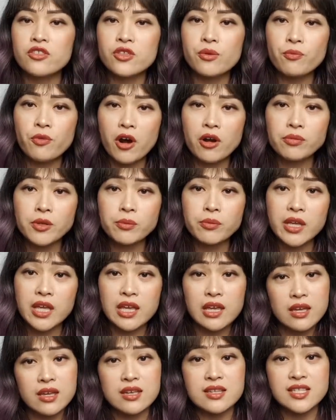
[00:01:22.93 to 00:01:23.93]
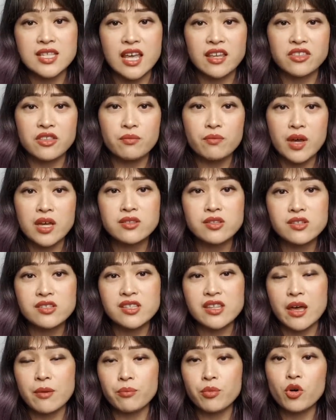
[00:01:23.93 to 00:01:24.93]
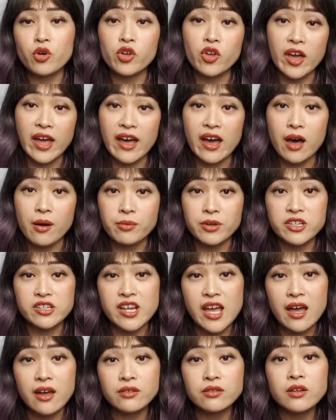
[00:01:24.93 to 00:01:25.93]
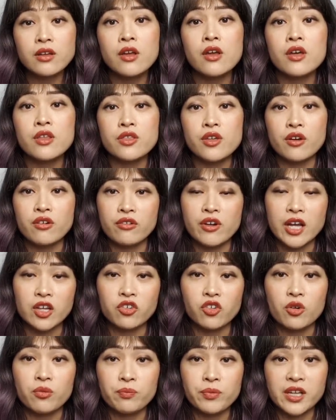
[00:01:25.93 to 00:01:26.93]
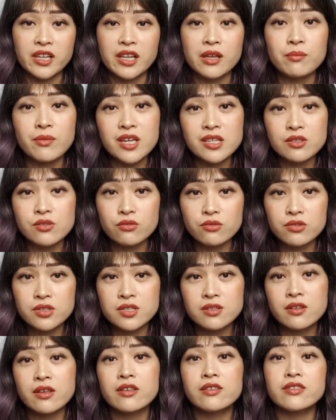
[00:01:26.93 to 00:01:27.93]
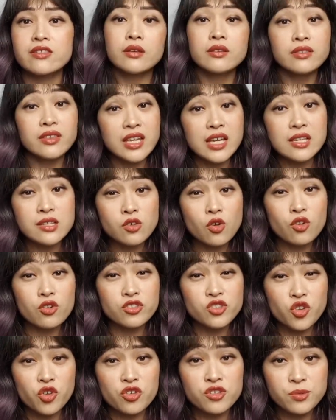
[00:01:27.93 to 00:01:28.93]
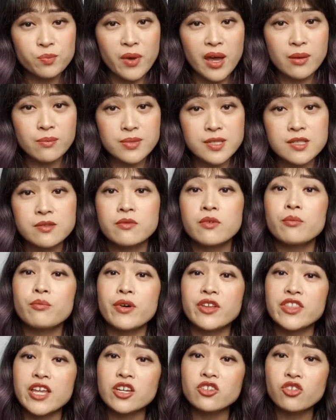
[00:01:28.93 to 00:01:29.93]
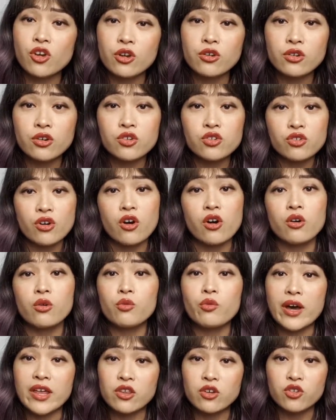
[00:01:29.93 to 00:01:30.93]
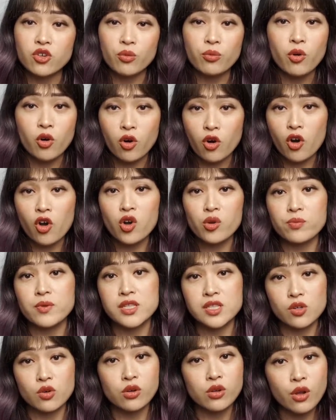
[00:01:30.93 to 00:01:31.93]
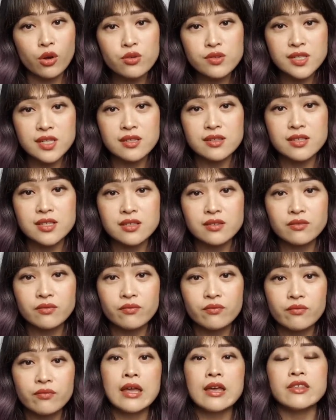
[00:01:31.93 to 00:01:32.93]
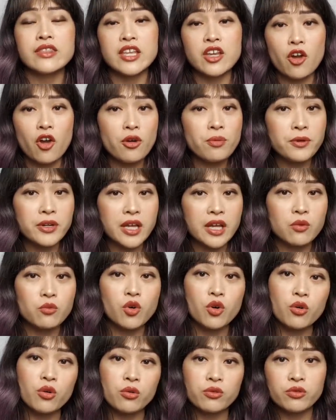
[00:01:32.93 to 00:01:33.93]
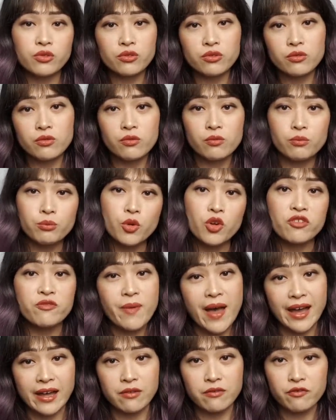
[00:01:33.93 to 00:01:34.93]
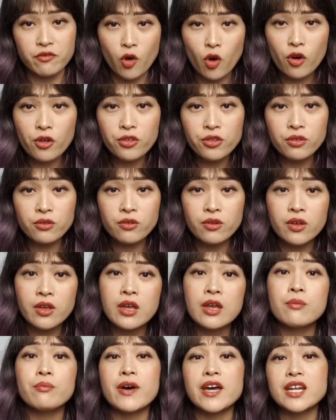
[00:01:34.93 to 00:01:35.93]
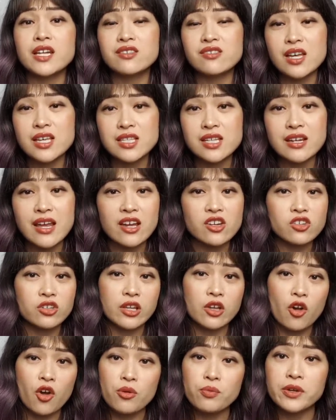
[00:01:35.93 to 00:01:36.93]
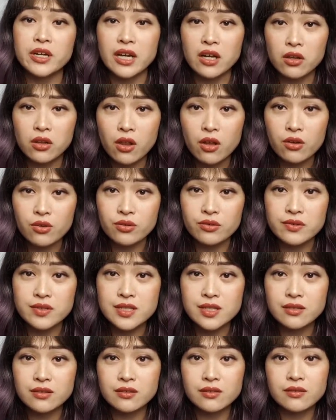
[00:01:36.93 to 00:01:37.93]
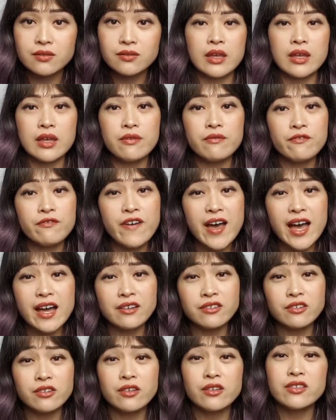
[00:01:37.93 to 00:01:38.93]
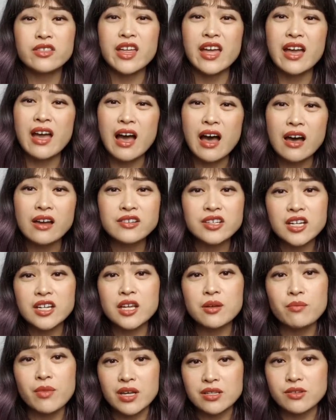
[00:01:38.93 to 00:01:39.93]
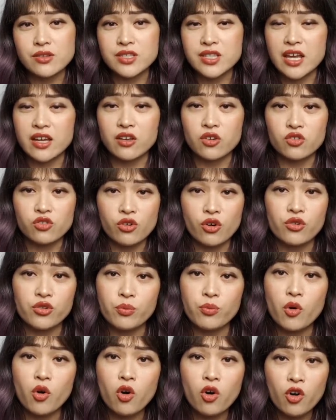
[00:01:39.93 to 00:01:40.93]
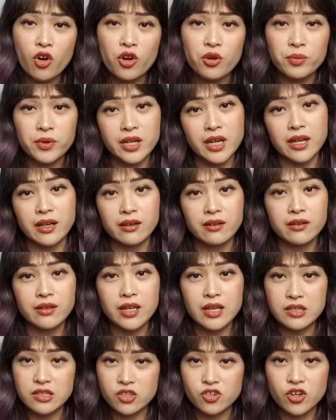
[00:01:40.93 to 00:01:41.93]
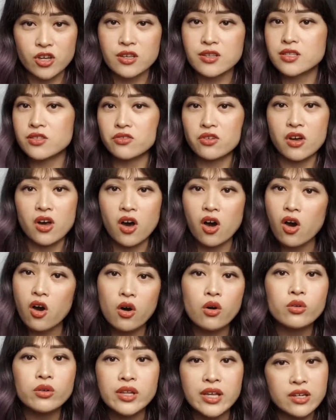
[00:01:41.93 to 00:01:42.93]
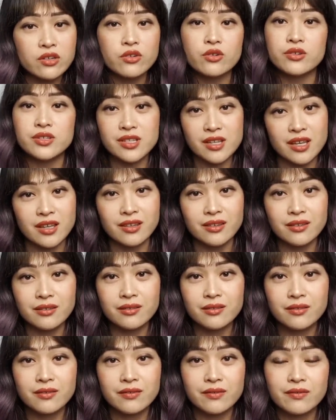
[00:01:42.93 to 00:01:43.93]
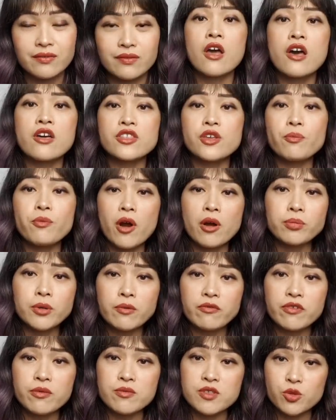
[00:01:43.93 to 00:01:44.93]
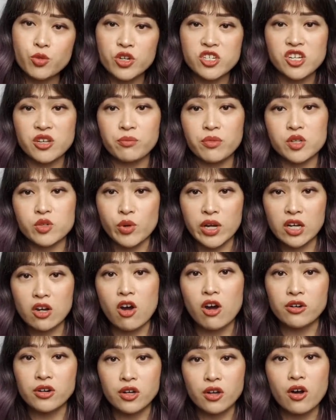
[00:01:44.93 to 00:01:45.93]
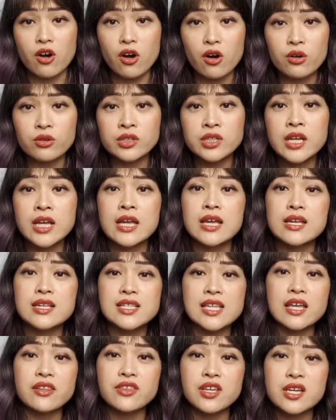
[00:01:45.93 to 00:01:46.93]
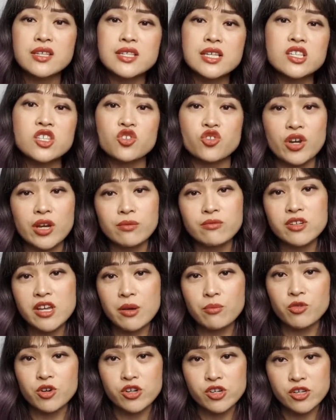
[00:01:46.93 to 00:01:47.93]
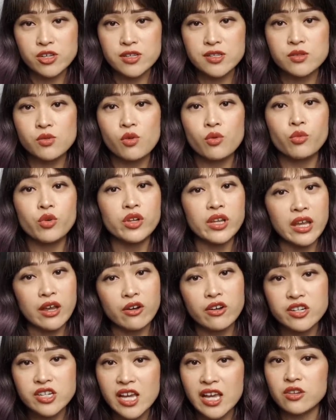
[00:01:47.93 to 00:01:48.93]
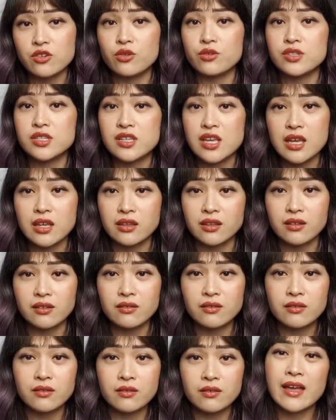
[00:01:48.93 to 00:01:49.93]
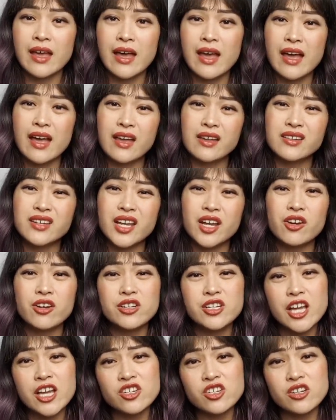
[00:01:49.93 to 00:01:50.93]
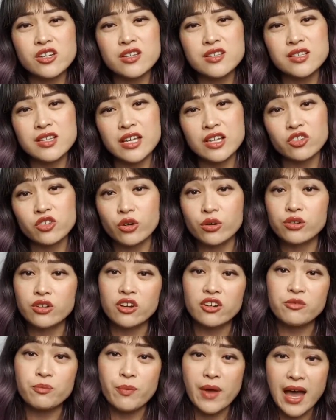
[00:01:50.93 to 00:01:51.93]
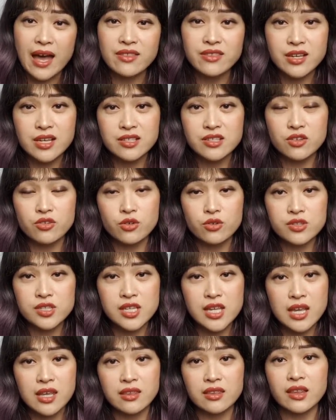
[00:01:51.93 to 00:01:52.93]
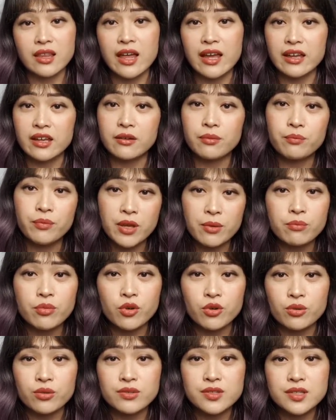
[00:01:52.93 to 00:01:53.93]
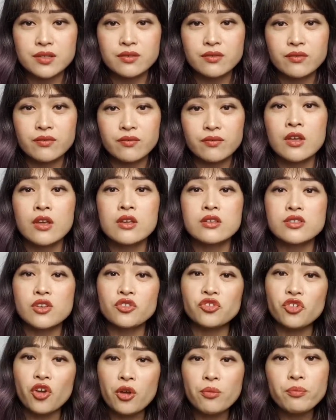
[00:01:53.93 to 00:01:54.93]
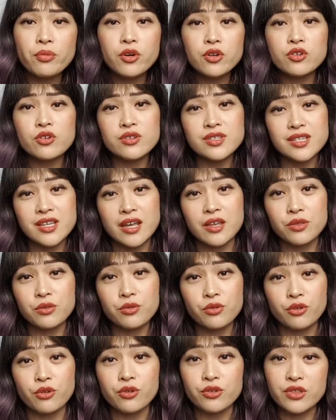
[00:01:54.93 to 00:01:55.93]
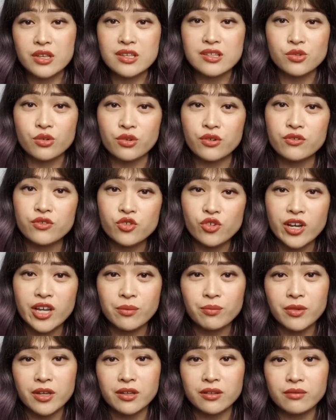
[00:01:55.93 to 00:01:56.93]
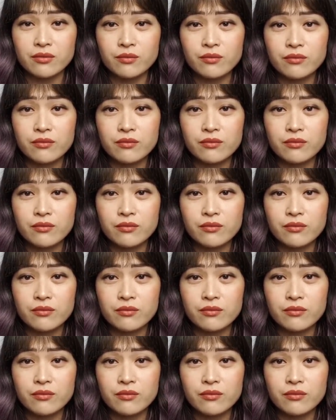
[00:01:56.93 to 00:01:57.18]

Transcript: The problem here is that the muscles that pull your hair up and down, the erector pili muscles, these cause goosebumps, but they don't control whether your pore opens or closes. The opening will move back and forth, but it doesn't actually open and close. In fact, there aren't any muscles that control the pore opening. It's just a hole in your skin. The problem from switching between hot and cold is that these extreme temperatures will irritate your skin. And irritation is linked to a lot of bad things in your skin, like pimples. So don't put your skin through this sort of treatment.